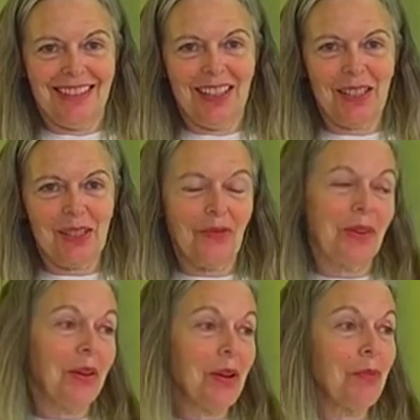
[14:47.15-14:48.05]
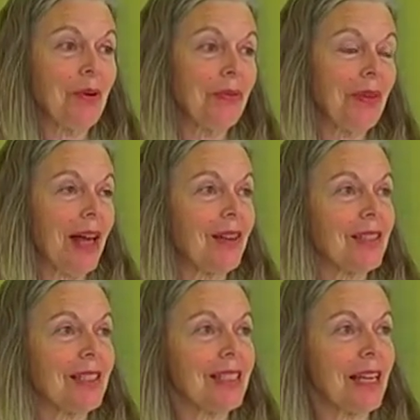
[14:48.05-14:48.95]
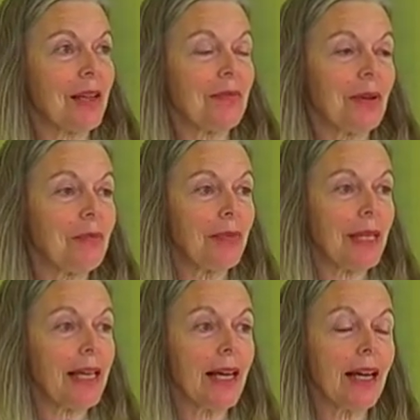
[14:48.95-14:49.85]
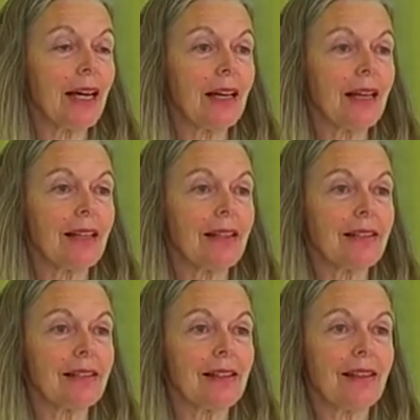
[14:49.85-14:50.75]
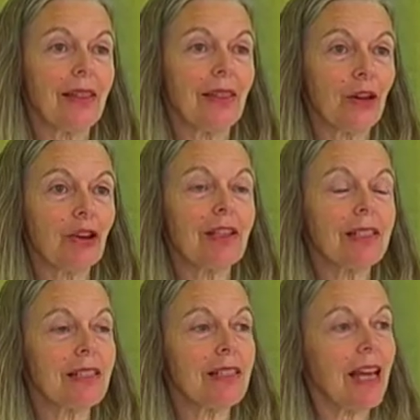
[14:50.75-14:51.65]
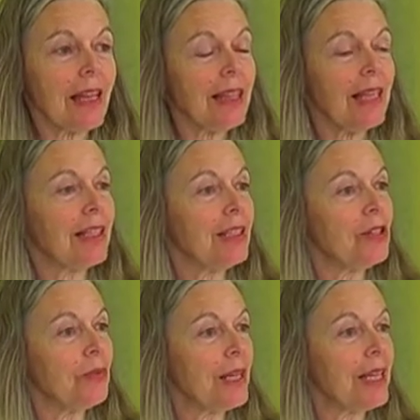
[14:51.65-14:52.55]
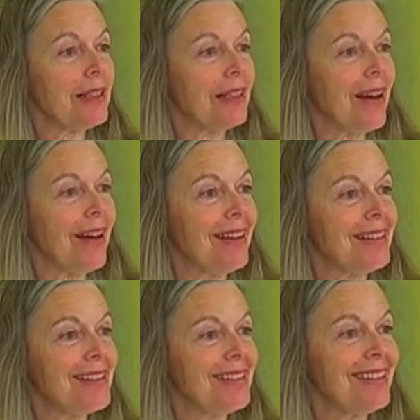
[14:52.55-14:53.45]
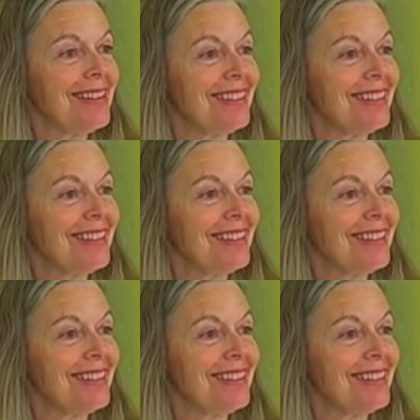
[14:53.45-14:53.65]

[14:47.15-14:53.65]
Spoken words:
That's a very profound statement because there is nothing to realize.